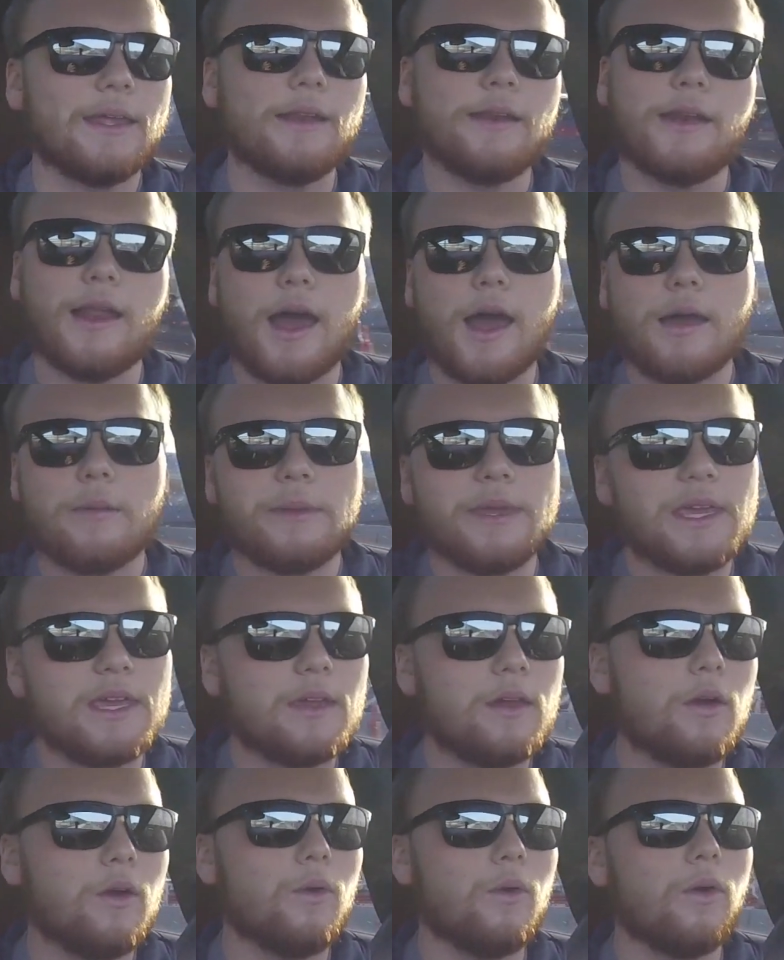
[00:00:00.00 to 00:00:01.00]

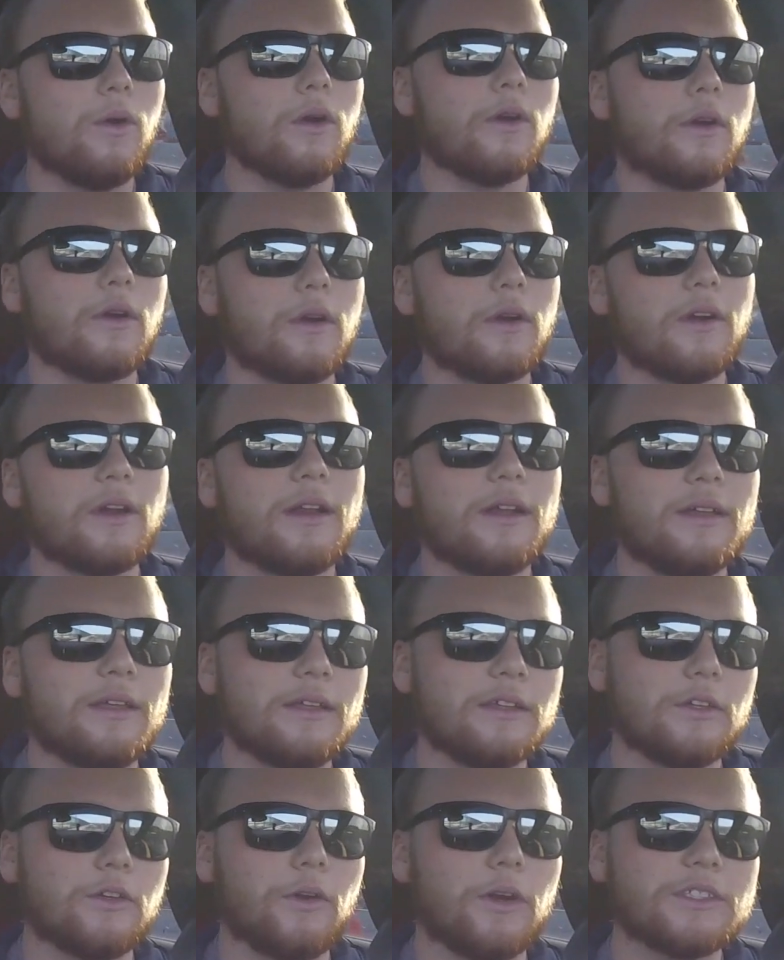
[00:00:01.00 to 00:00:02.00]
knobby or
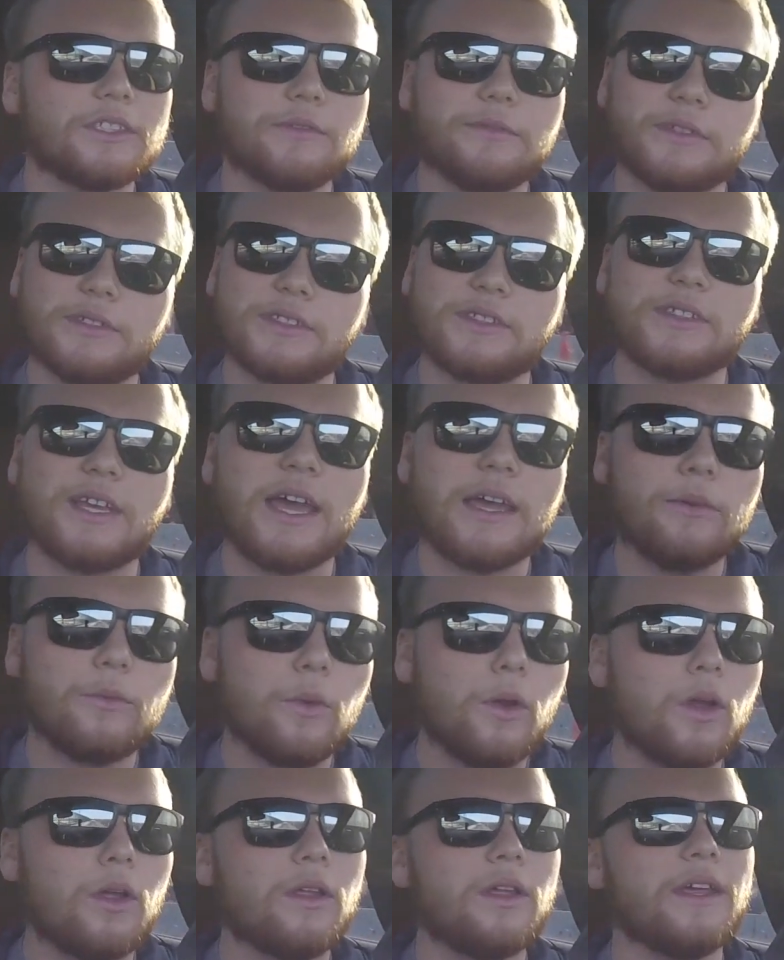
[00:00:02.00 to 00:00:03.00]
aggressive as
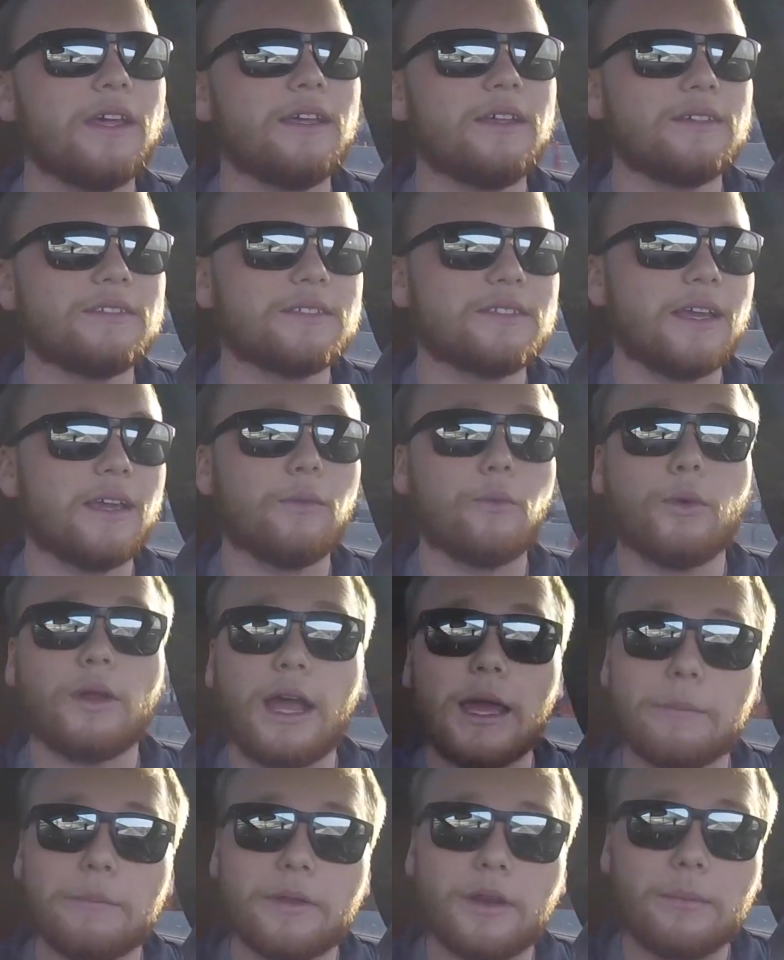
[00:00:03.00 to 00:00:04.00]
sidewall as like what
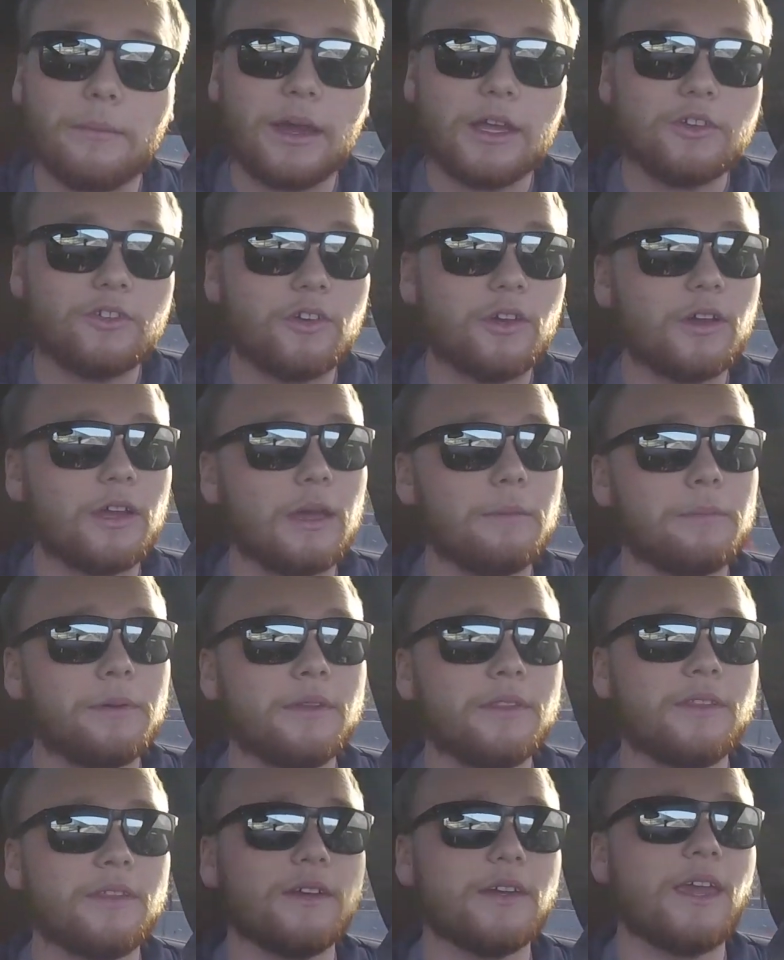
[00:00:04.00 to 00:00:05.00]
I put on my truck. I
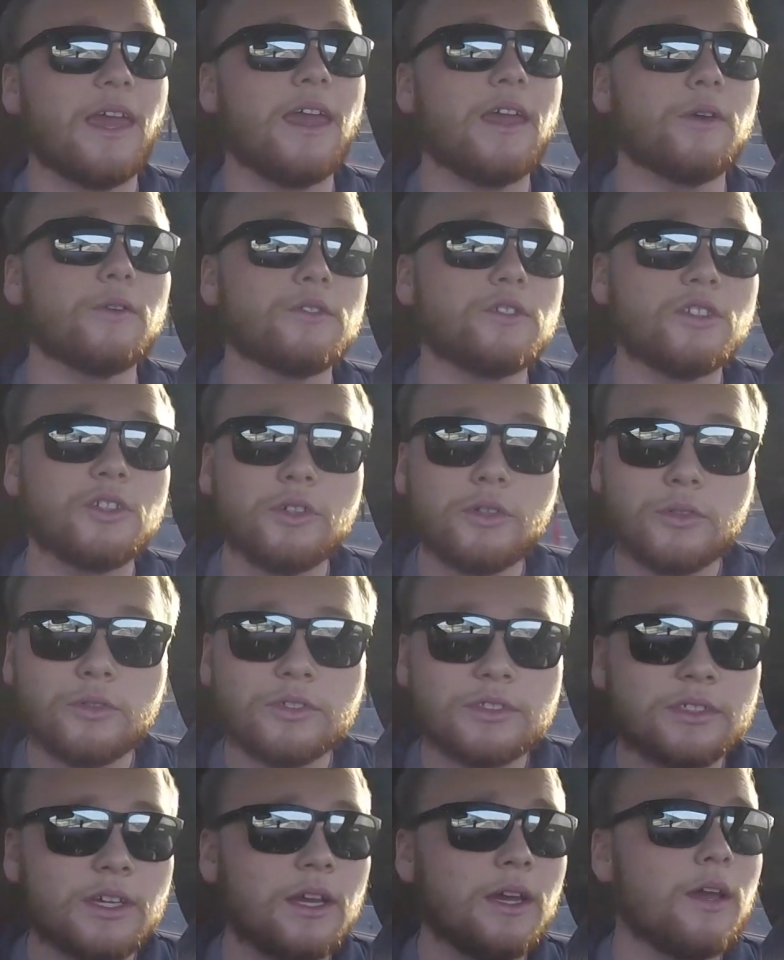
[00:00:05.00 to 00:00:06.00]
put the
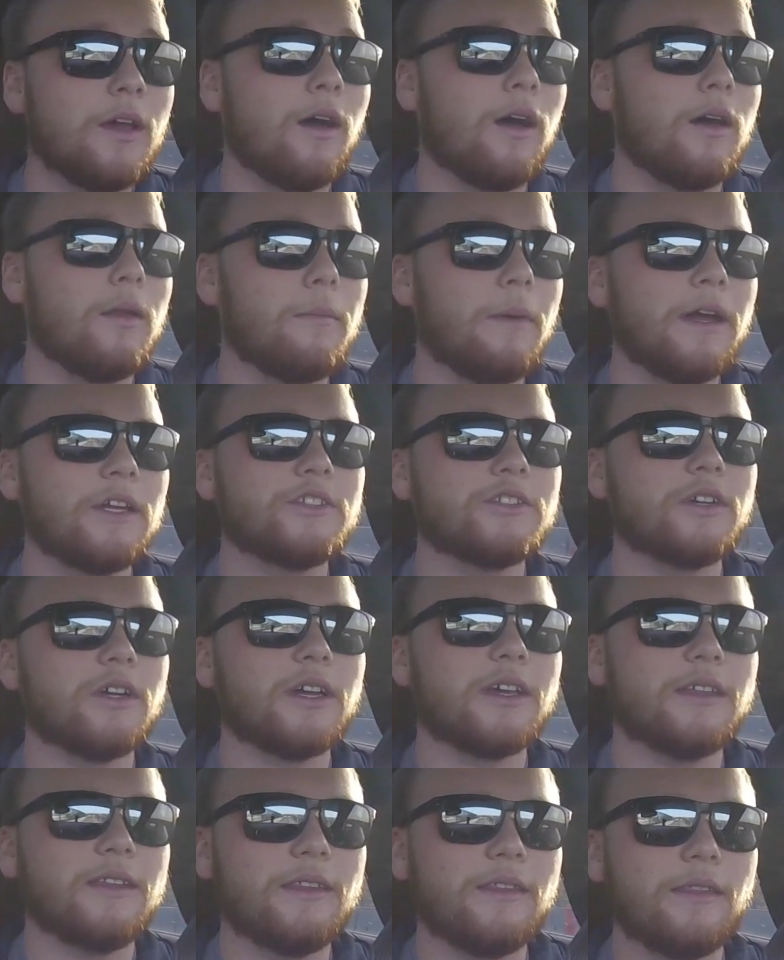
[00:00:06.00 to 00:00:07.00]
KO2s on my
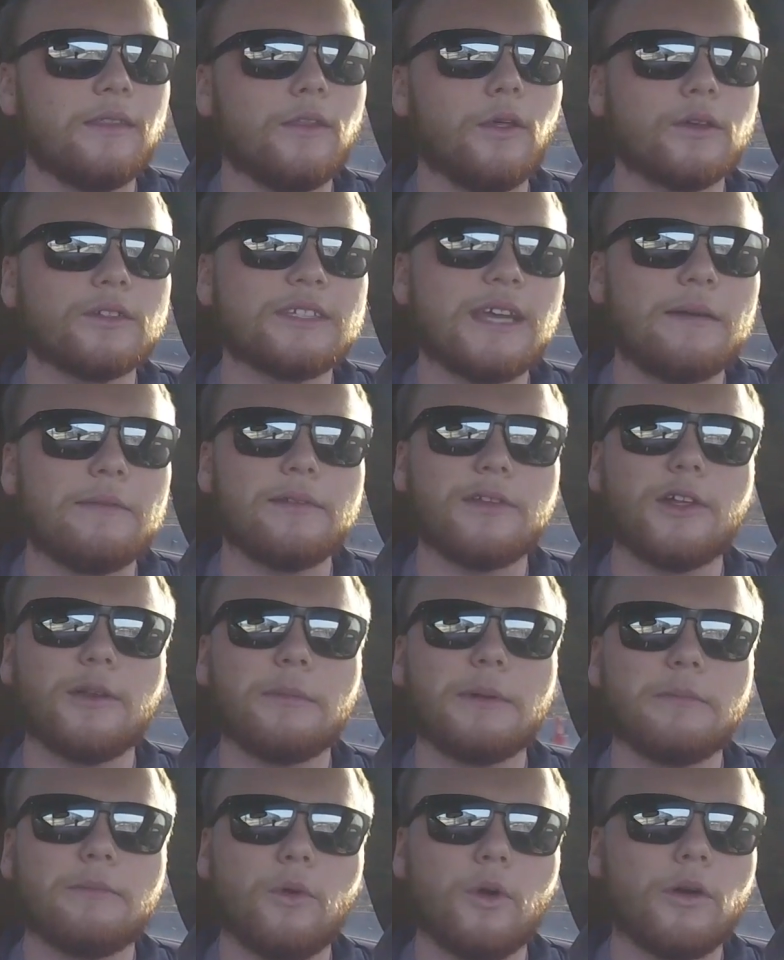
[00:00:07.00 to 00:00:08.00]
truck, and those have a little
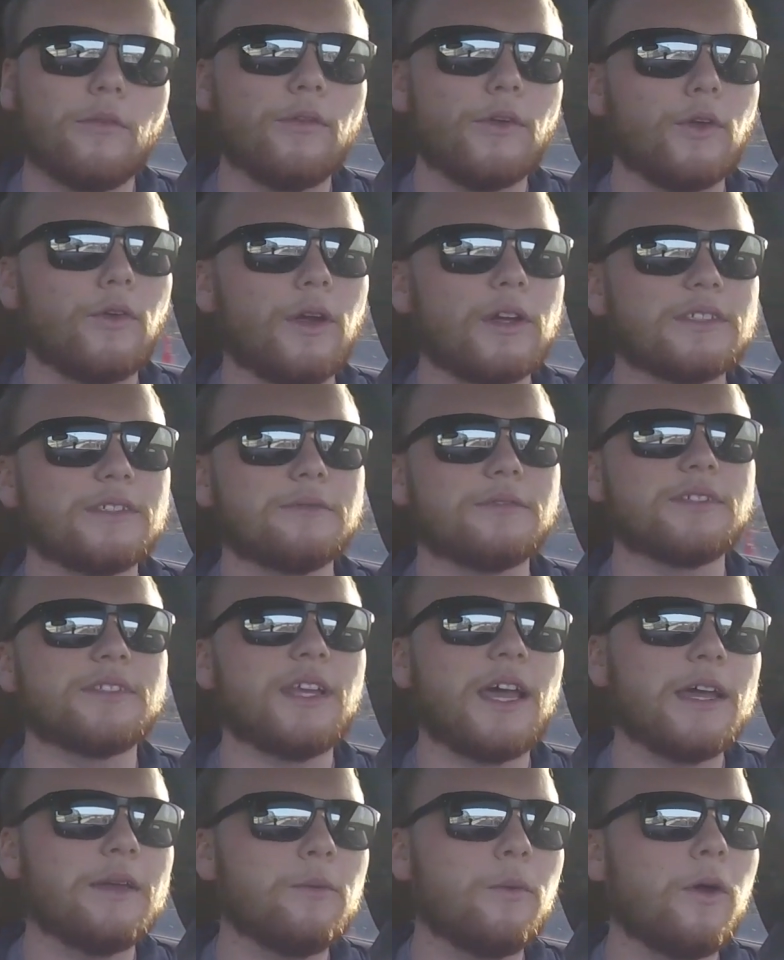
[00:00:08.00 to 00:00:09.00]
bit more of aggressive
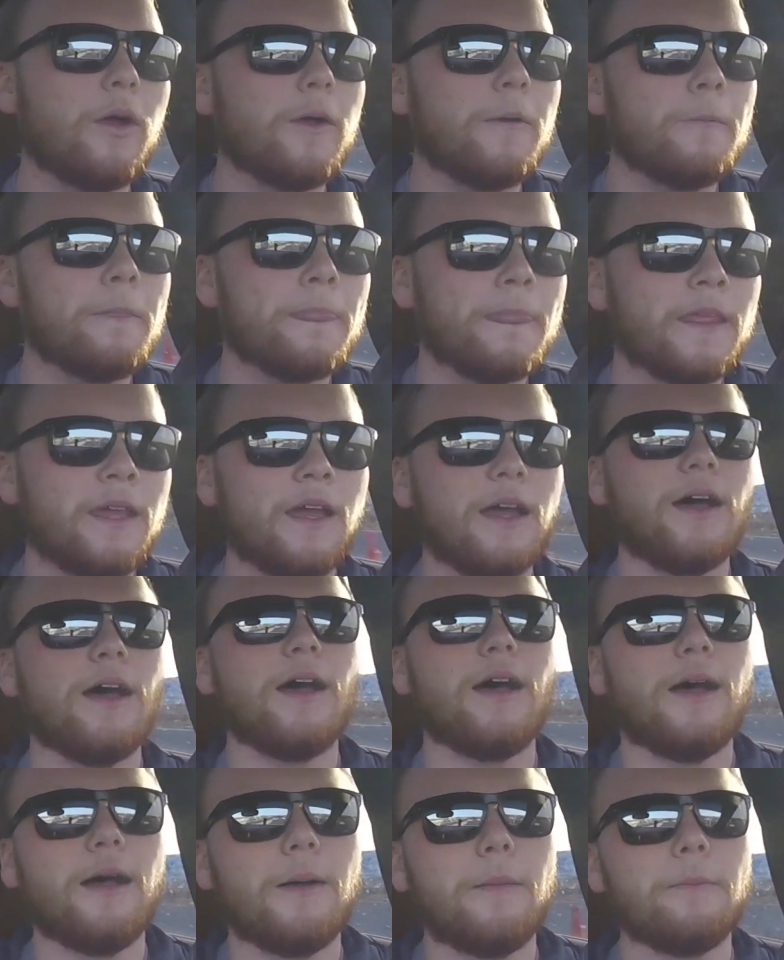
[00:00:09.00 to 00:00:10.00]
sidewall,
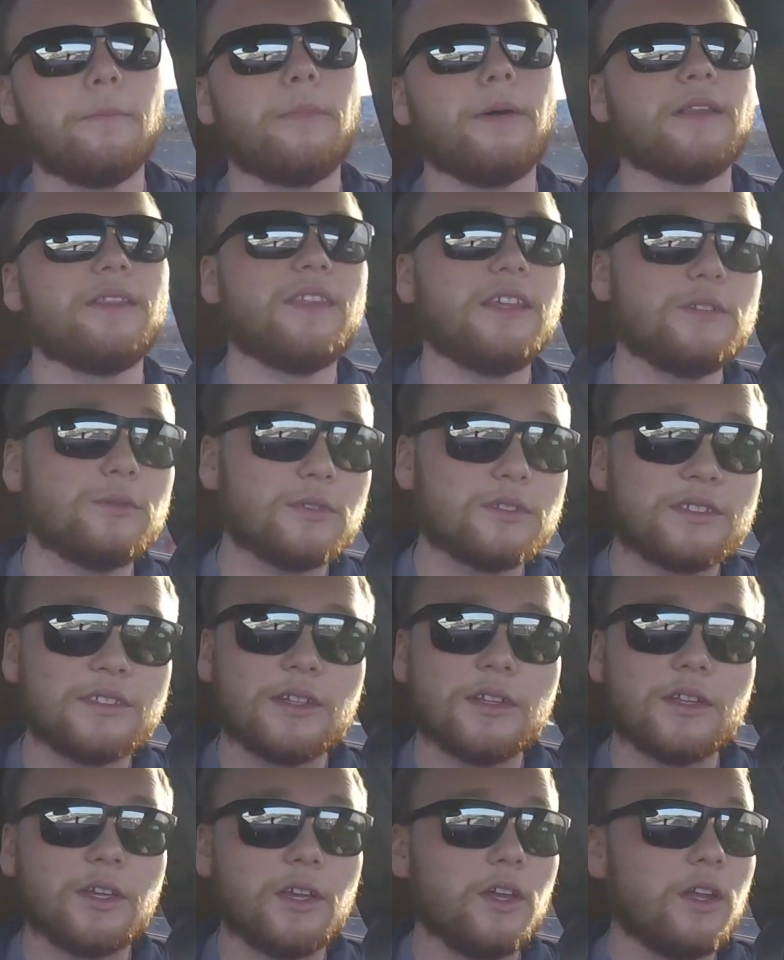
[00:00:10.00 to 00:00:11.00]
but these would
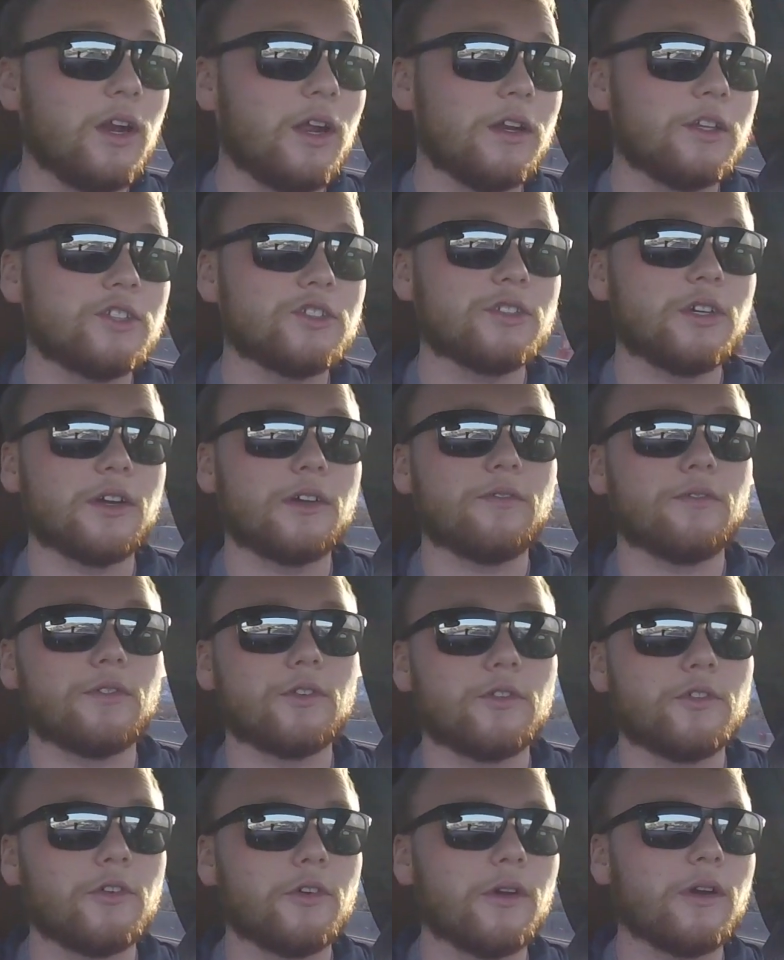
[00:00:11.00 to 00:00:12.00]
still look good on a truck for
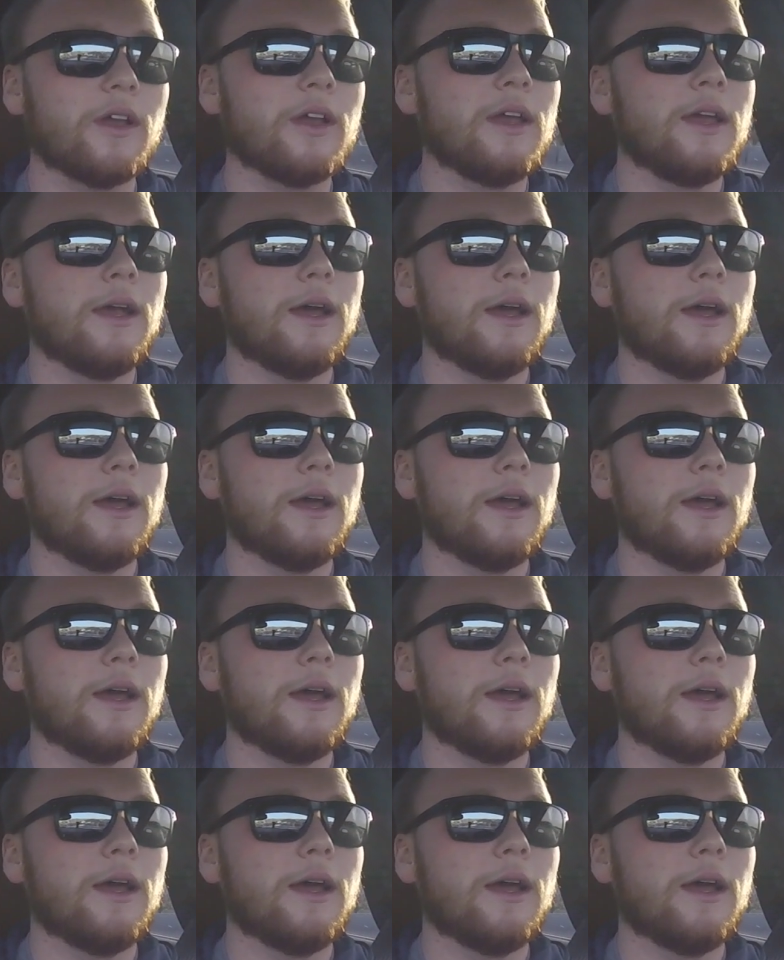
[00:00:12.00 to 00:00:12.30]
sure.